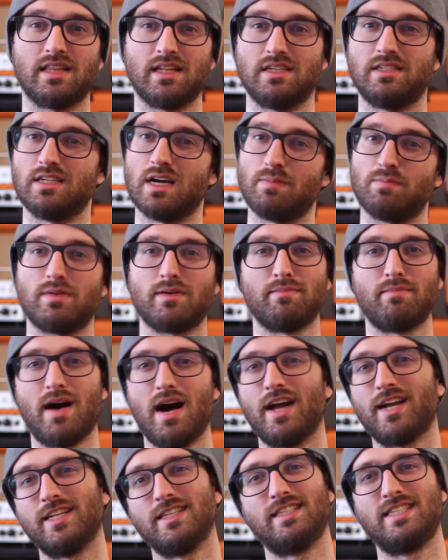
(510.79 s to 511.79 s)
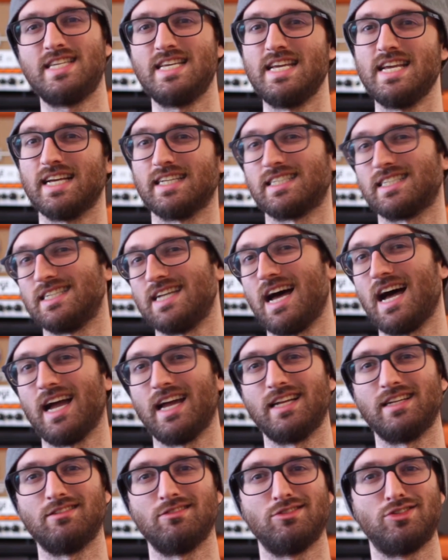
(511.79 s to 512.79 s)
the Dumble modded
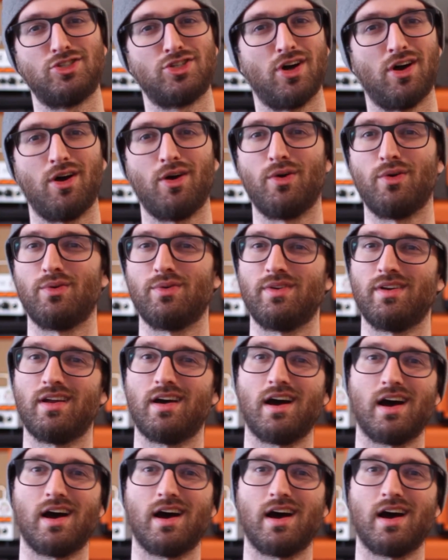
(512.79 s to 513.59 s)
TS9 tone